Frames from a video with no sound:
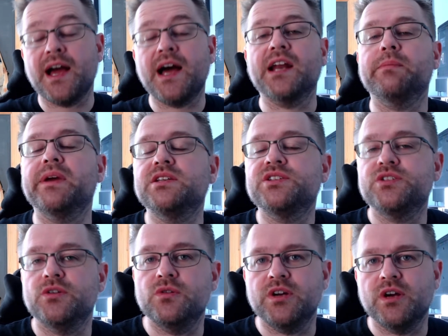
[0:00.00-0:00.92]
anime
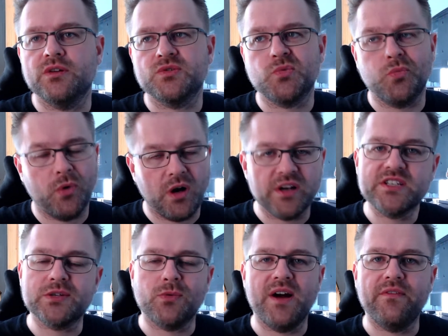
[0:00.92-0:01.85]
studios
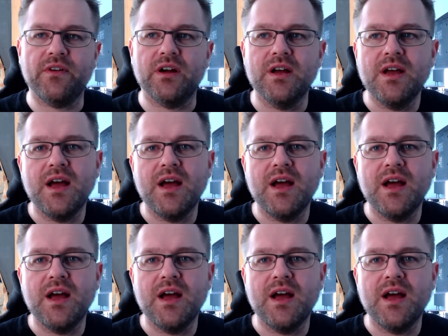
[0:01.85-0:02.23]
whatsoever.